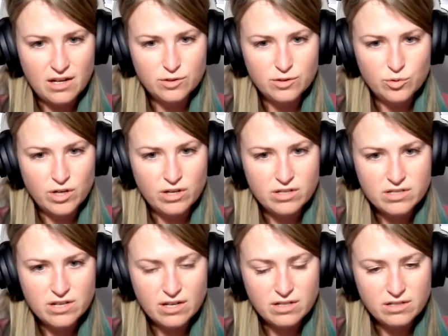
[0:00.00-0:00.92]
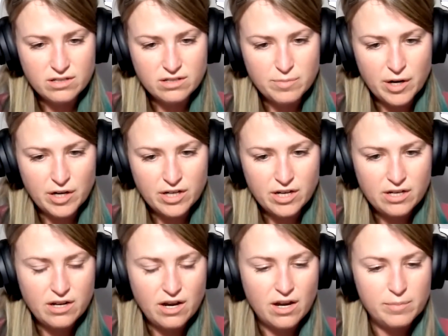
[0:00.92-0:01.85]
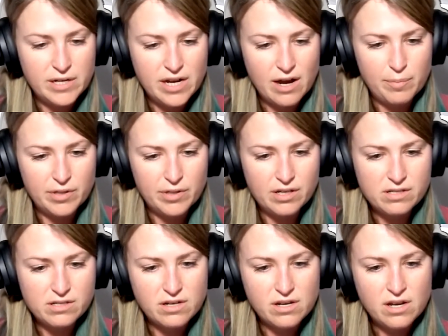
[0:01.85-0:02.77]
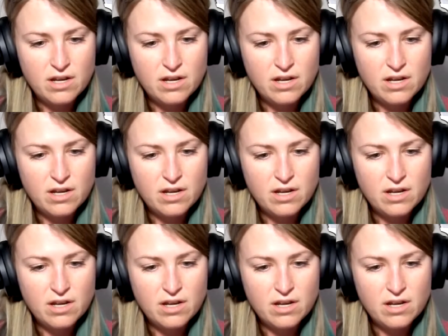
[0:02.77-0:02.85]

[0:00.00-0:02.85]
who runs Excellence Marketing out of Minneapolis.